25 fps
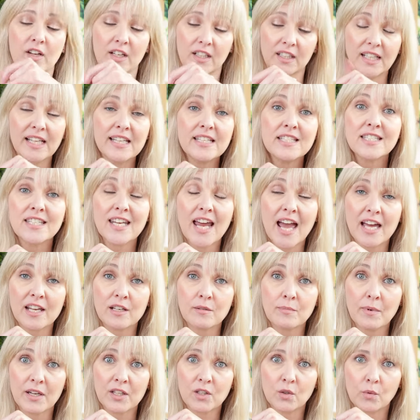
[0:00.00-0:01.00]
I've got a cleansed
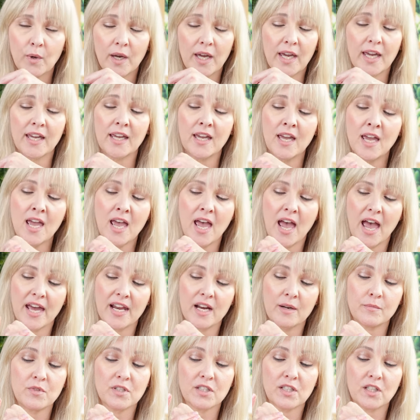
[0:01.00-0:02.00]
hand by the way,
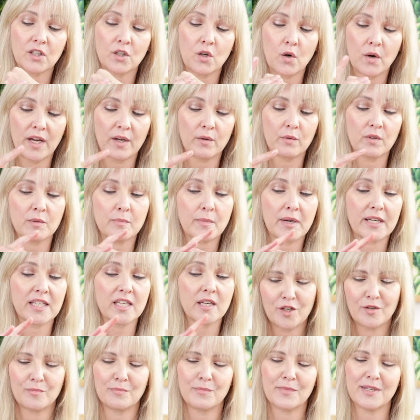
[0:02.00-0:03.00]
and I'm just going to go ahead with my
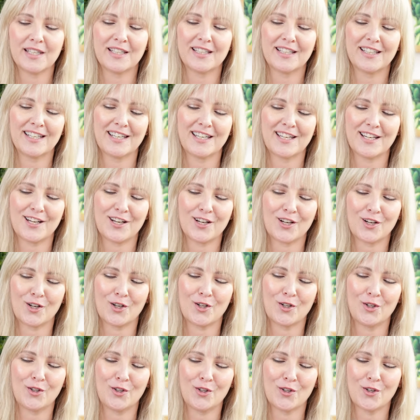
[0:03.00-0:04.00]
Camellia
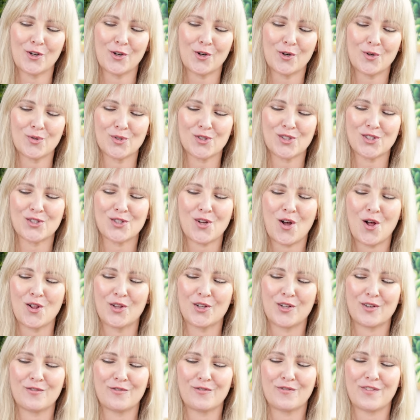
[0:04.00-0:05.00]
Glow
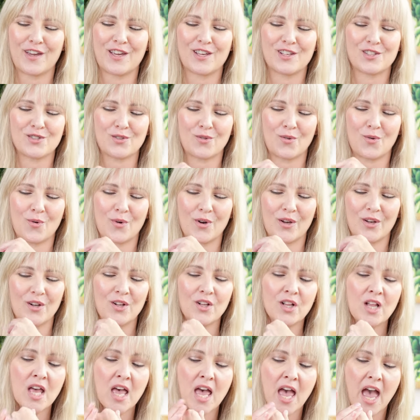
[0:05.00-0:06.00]
Solid Face
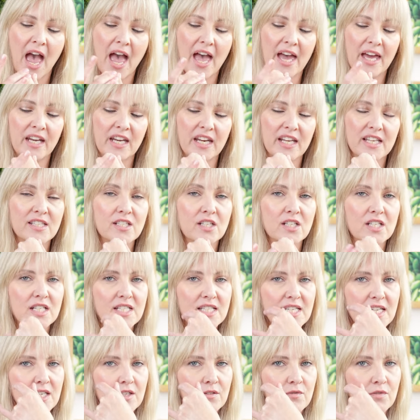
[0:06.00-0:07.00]
Oil. And it's
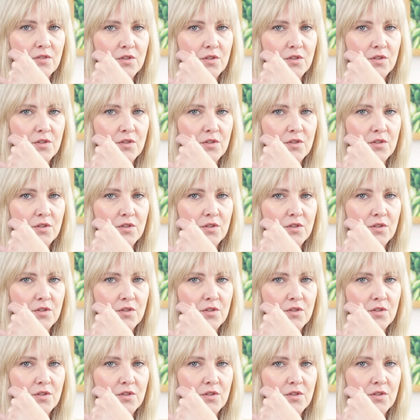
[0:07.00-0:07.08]
going to take